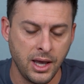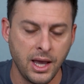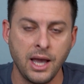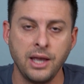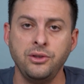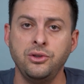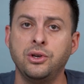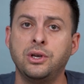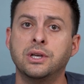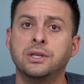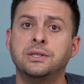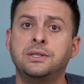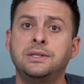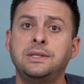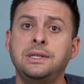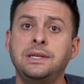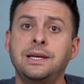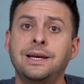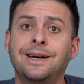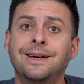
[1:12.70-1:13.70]
And you can
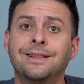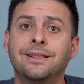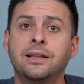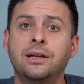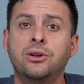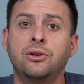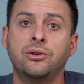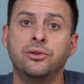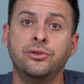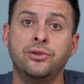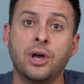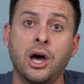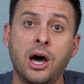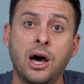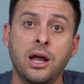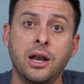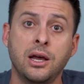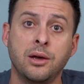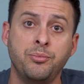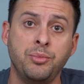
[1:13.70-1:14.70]
see a little
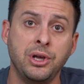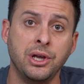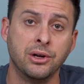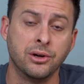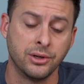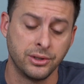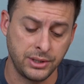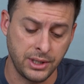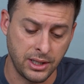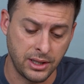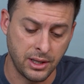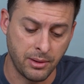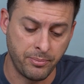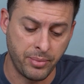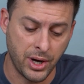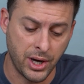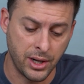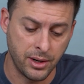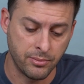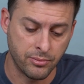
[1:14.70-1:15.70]
dot appears at the
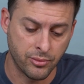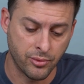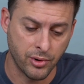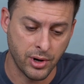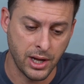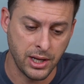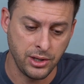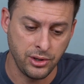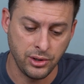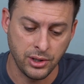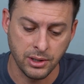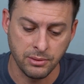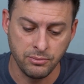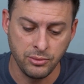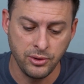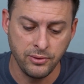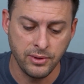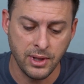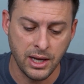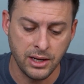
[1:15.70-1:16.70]
bottom right. You can
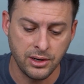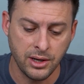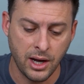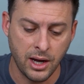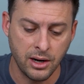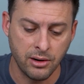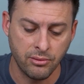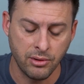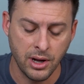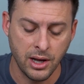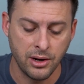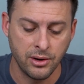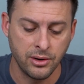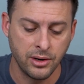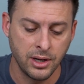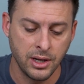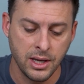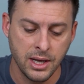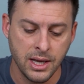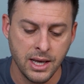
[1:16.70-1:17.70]
move that dot
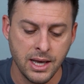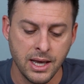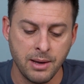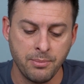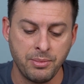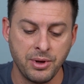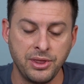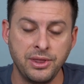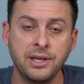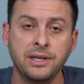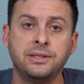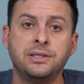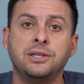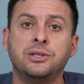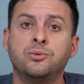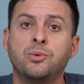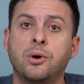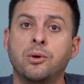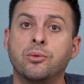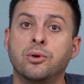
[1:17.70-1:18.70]
around, but this
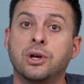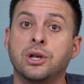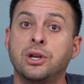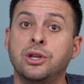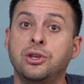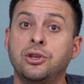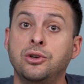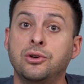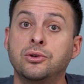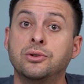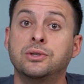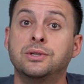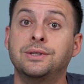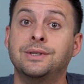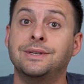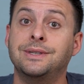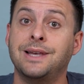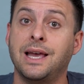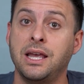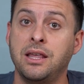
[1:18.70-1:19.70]
is what we're going to use
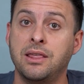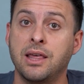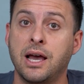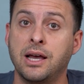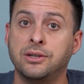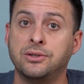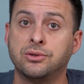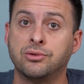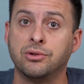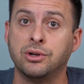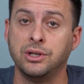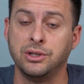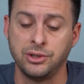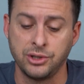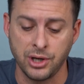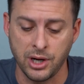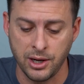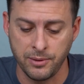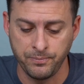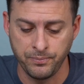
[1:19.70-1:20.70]
to take that
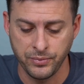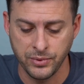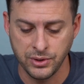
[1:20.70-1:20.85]
screenshot.